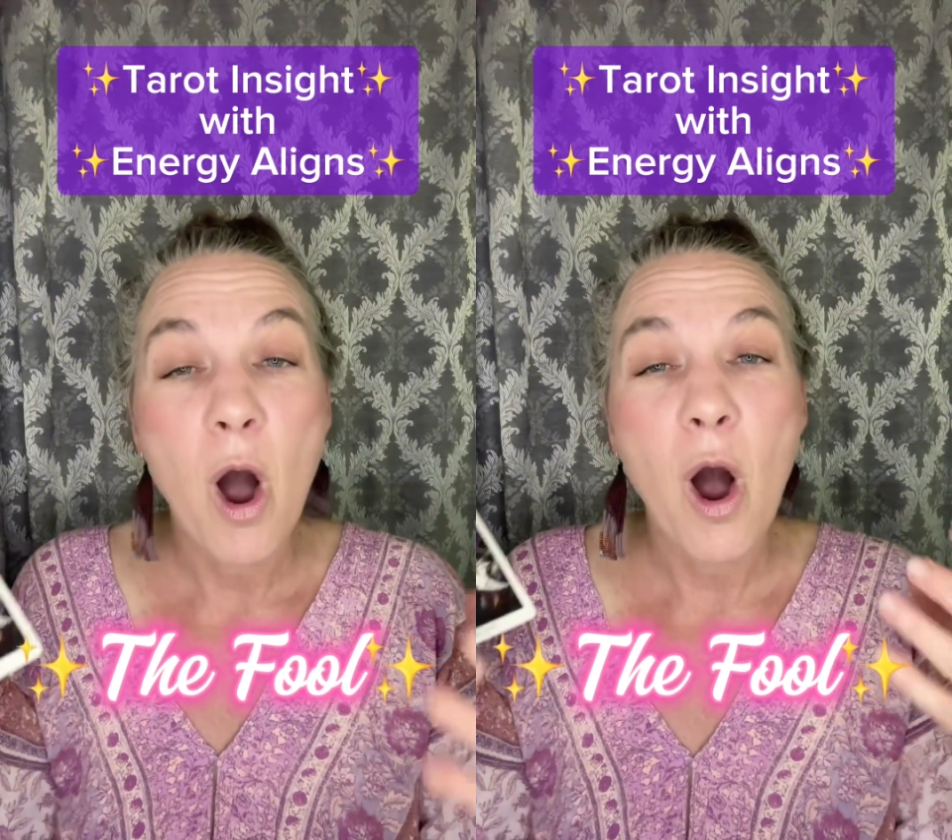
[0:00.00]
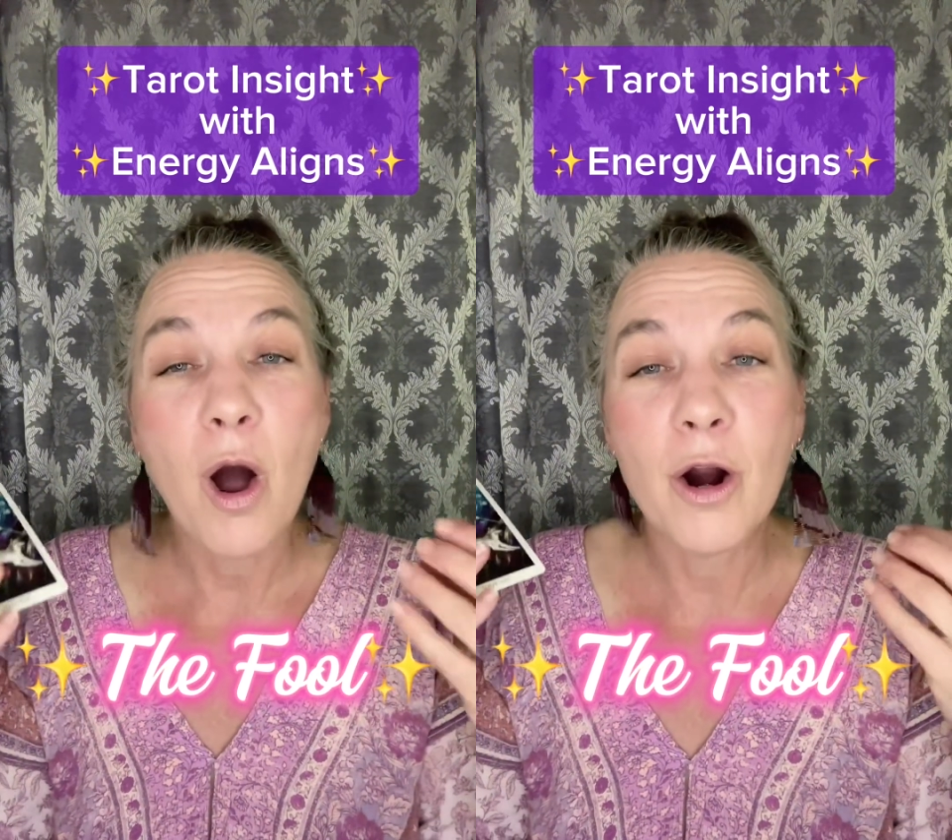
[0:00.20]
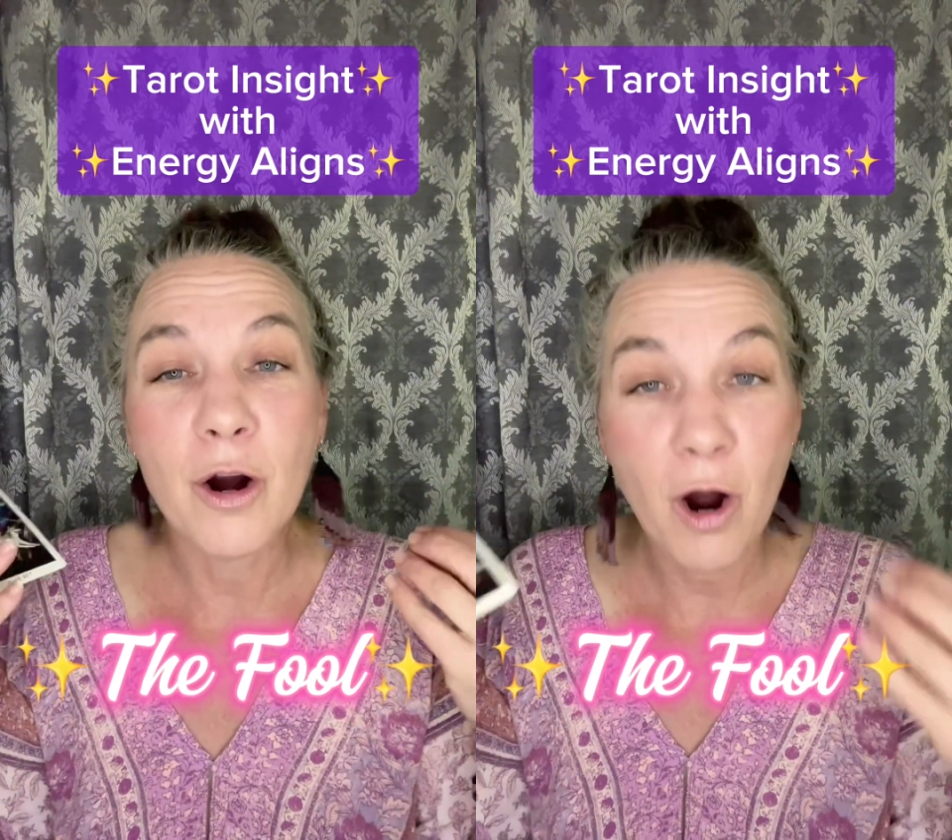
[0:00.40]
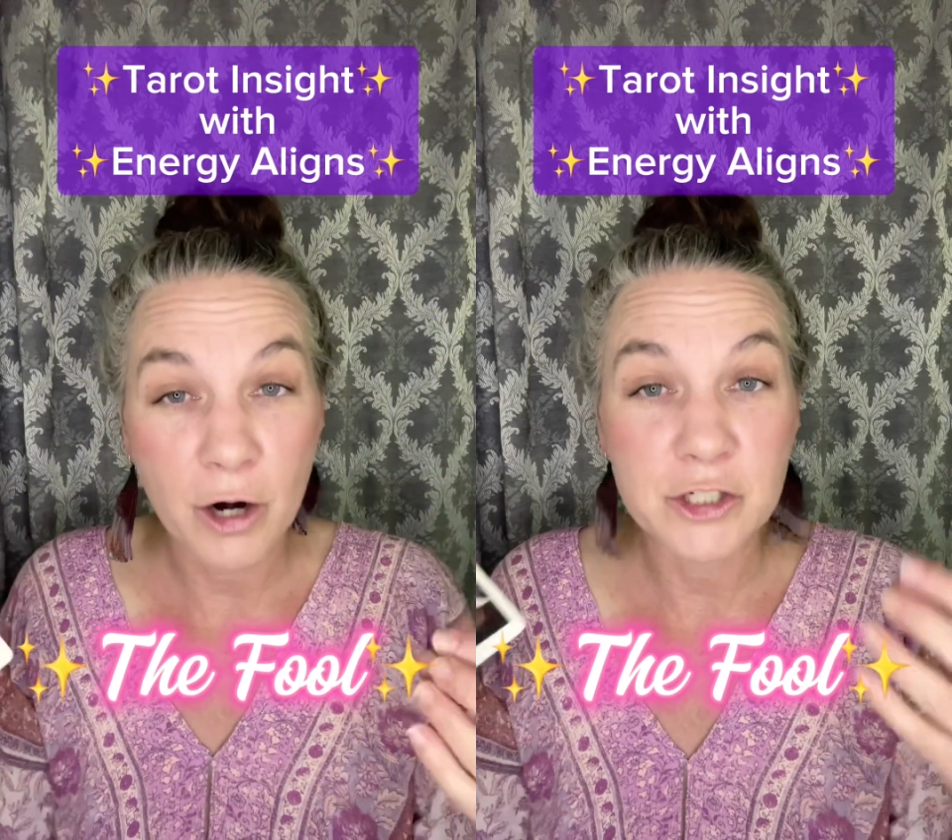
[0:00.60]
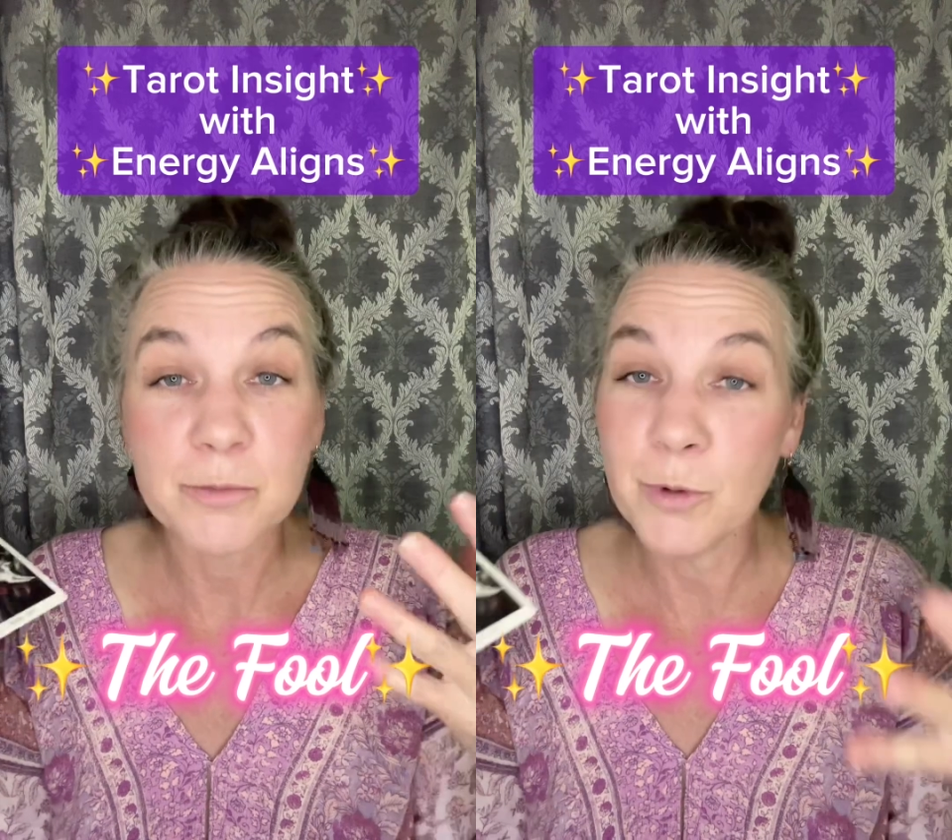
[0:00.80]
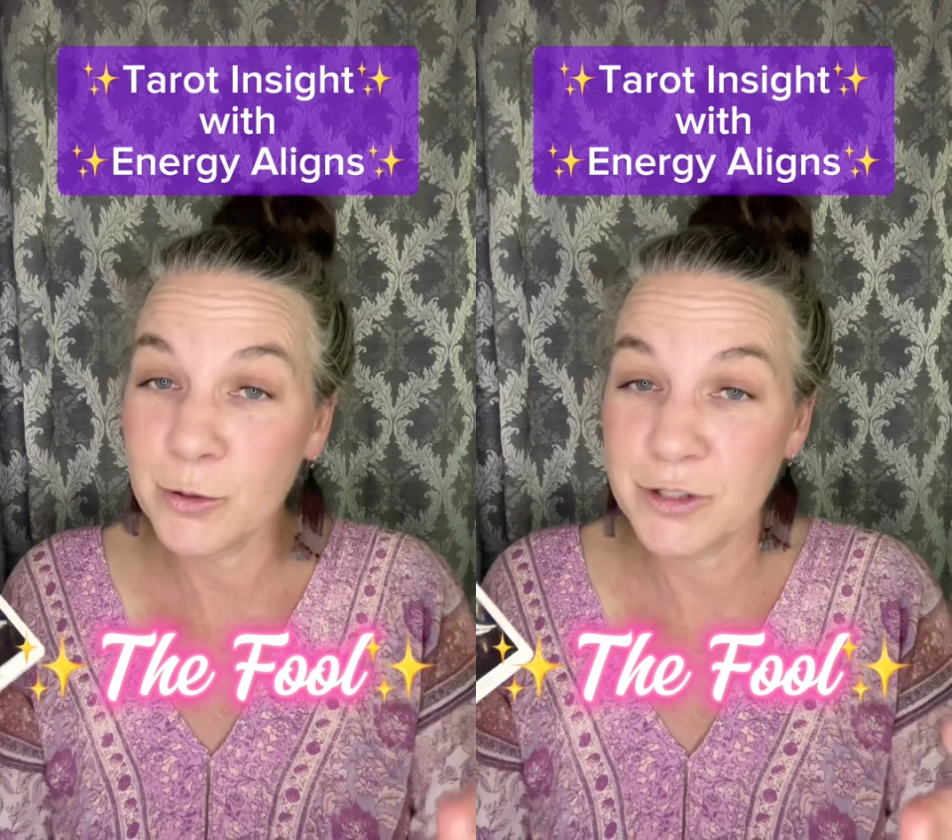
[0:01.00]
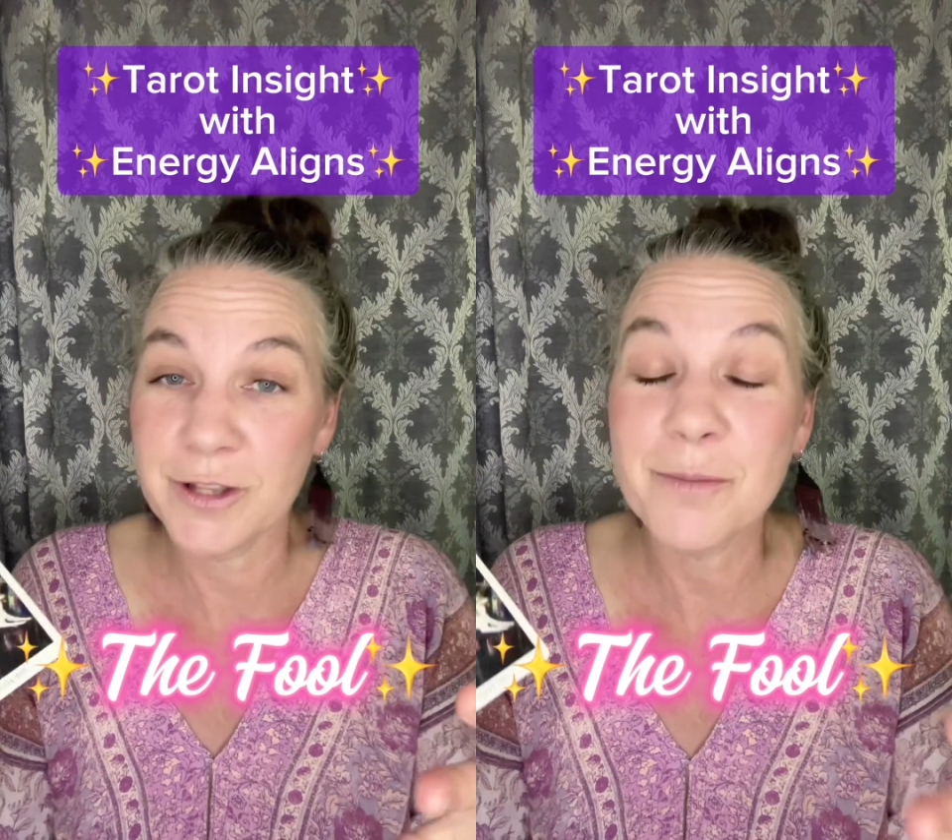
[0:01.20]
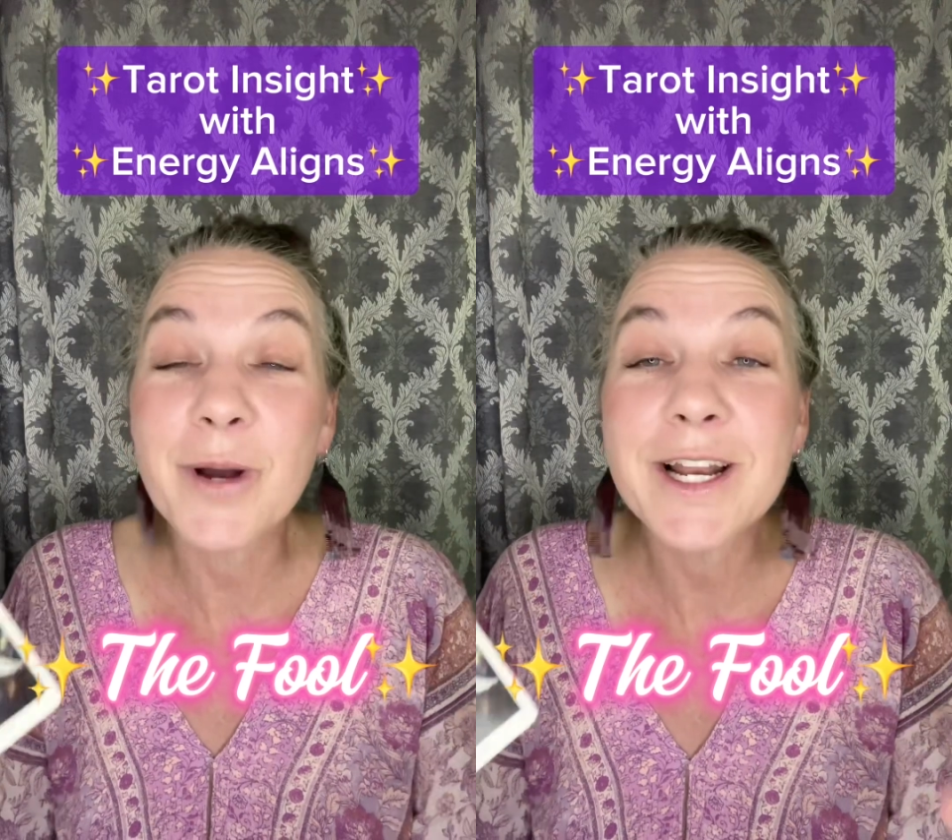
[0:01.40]
are harsh. Most of
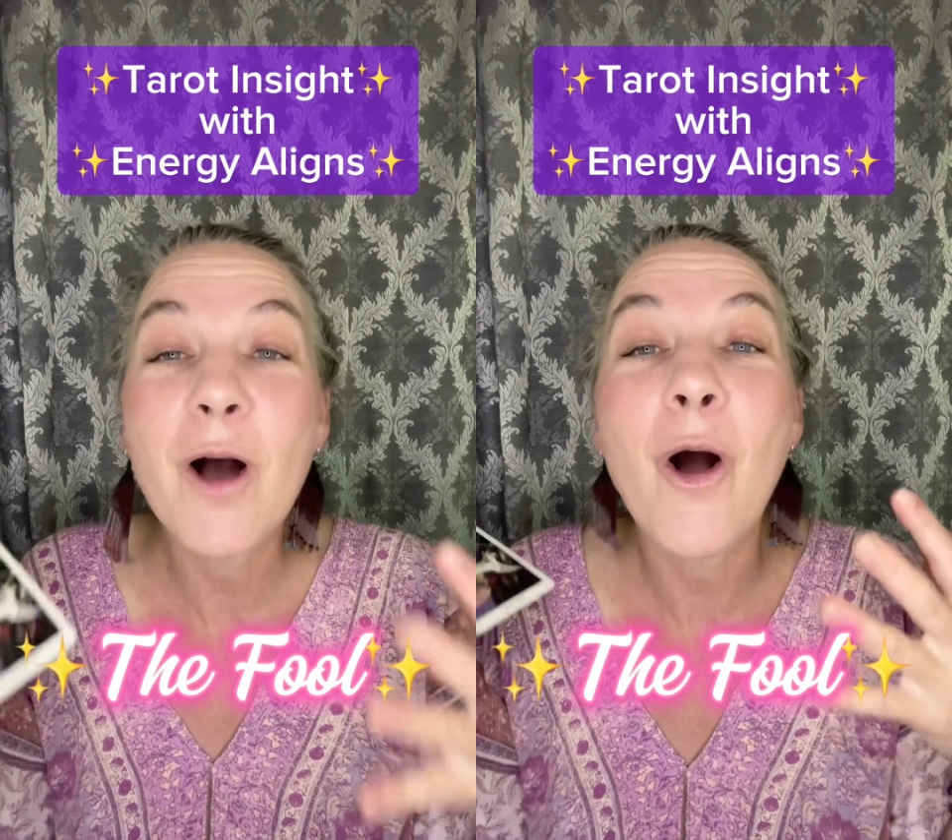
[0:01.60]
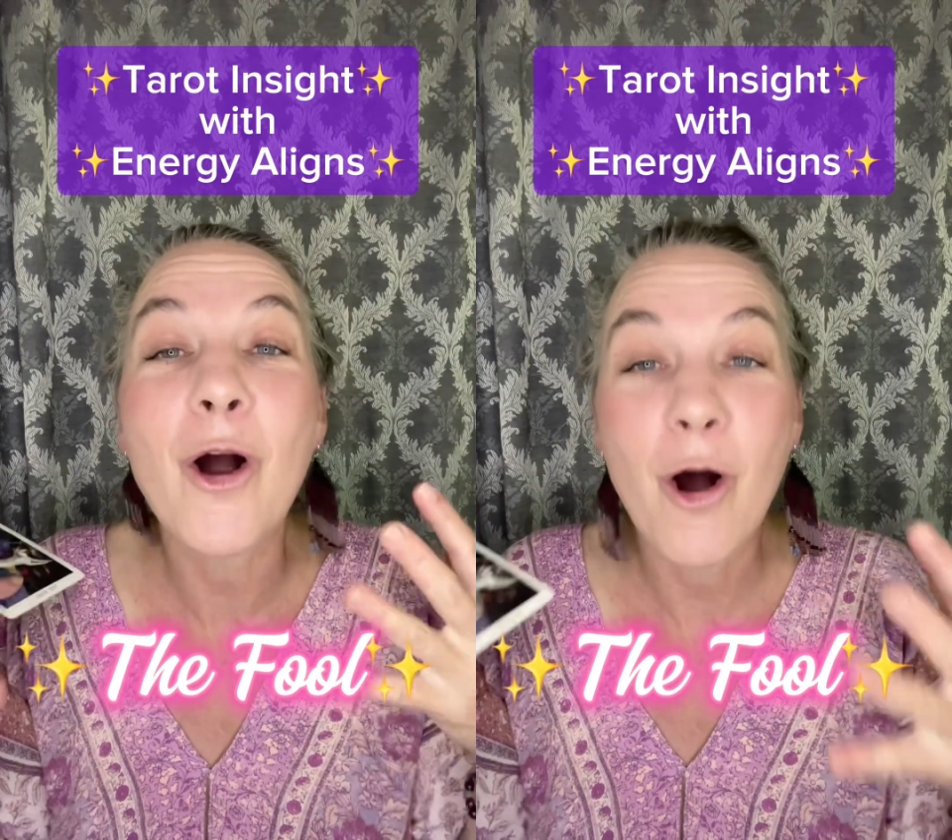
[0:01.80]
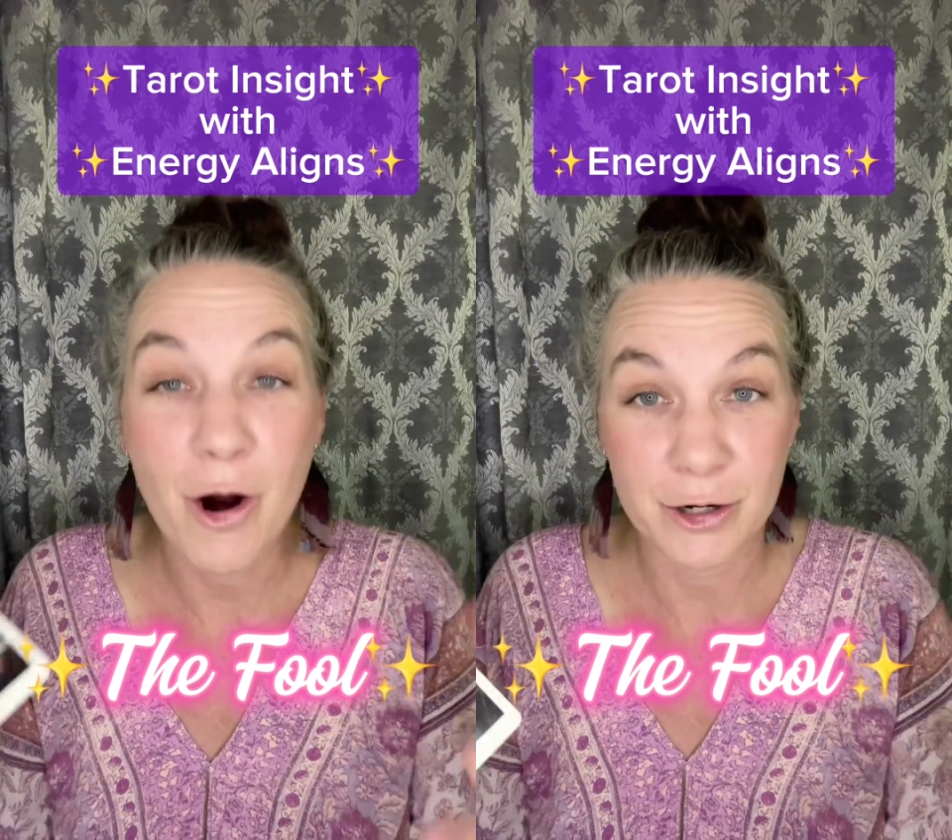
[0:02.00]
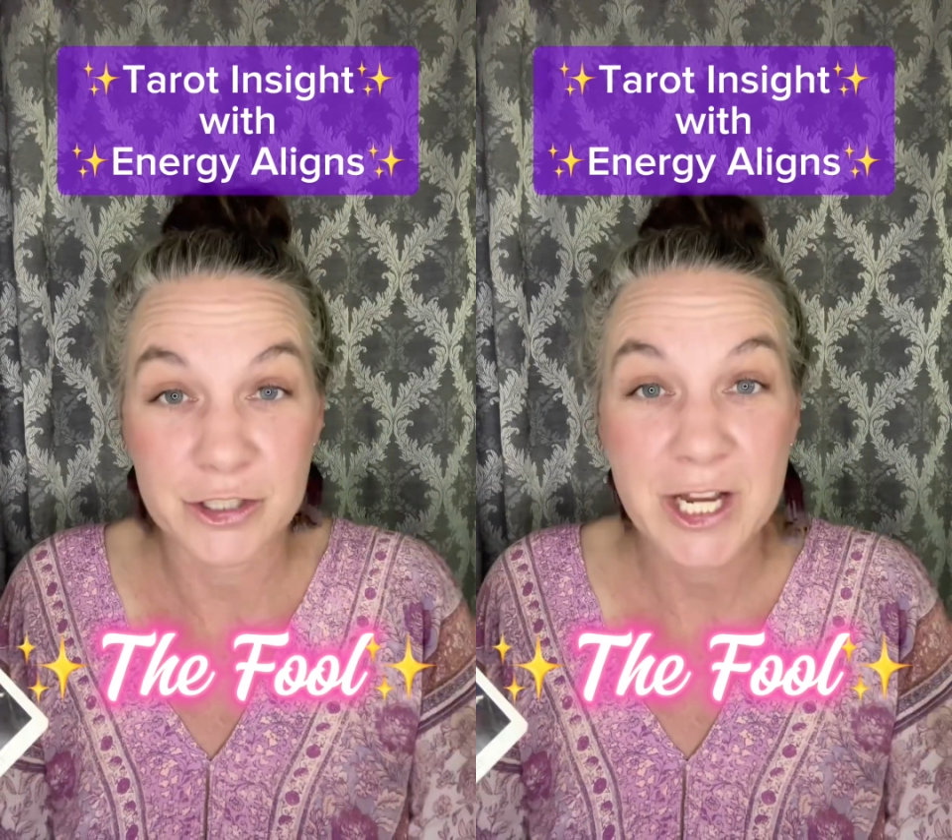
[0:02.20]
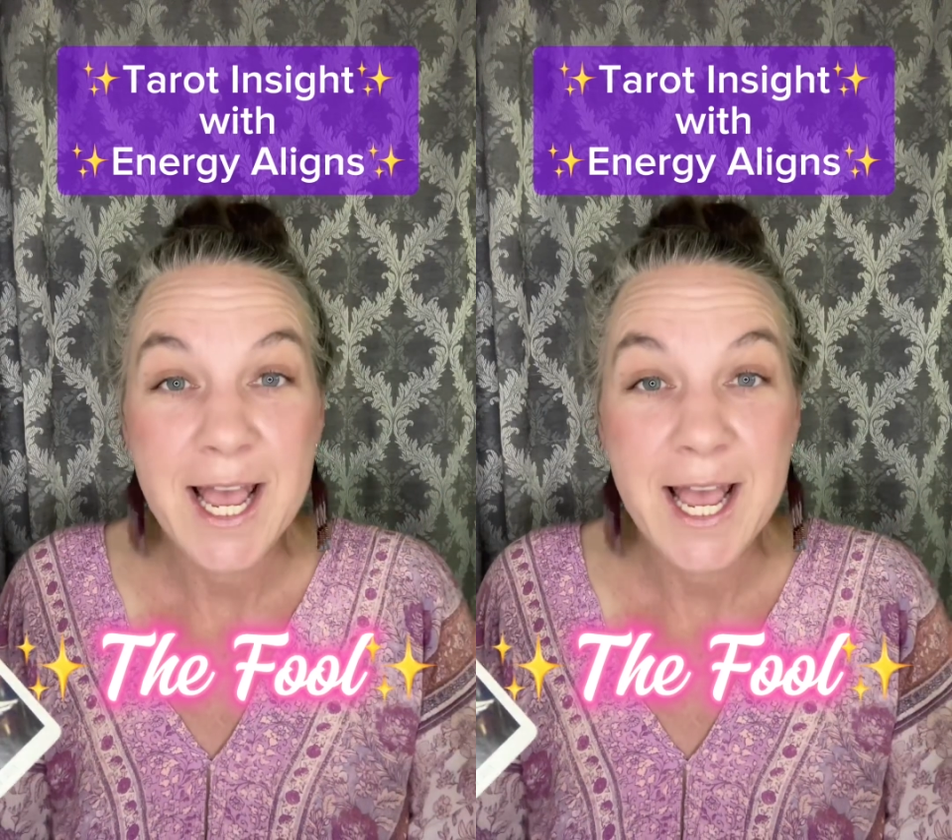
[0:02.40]
them right now are harsh.